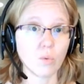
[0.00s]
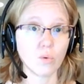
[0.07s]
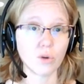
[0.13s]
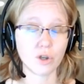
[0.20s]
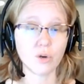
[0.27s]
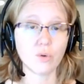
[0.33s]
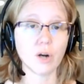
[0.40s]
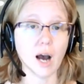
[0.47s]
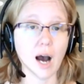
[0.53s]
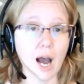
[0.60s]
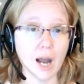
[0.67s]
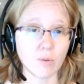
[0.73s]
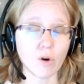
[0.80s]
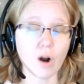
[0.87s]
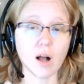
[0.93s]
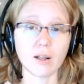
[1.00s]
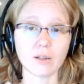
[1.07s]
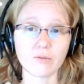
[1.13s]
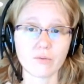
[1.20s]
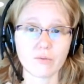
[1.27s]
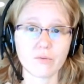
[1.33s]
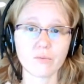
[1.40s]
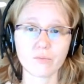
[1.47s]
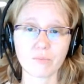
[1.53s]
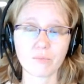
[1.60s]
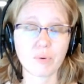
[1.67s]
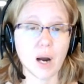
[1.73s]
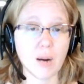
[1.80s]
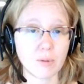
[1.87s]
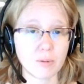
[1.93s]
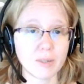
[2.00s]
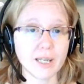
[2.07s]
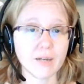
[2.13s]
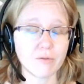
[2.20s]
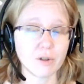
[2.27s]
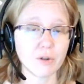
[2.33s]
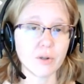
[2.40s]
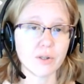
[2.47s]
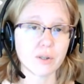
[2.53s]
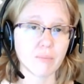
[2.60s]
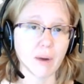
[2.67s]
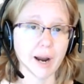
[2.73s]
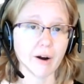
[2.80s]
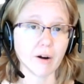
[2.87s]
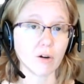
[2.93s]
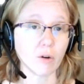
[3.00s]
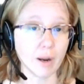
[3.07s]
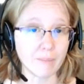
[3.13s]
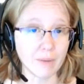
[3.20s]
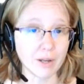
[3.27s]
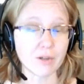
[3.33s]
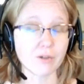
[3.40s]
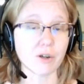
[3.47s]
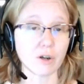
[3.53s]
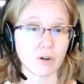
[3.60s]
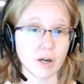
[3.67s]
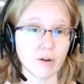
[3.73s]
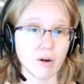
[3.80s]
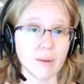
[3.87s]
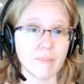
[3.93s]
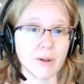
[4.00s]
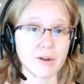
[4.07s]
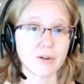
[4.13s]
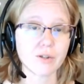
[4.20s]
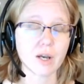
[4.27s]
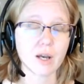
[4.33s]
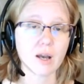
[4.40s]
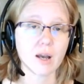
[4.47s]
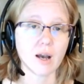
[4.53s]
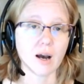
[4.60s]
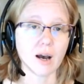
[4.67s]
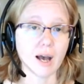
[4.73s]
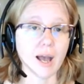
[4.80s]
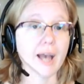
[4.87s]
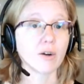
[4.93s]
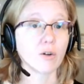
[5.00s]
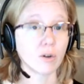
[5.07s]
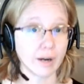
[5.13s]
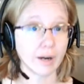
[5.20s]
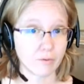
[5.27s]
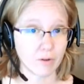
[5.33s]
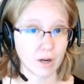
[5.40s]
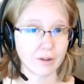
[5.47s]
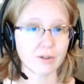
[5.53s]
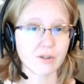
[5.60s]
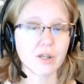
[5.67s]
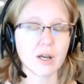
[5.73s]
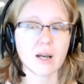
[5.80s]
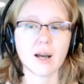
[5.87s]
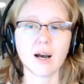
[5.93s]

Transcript: you and I were all probably influenced by our grandmothers, our great grandmothers, and grandfathers,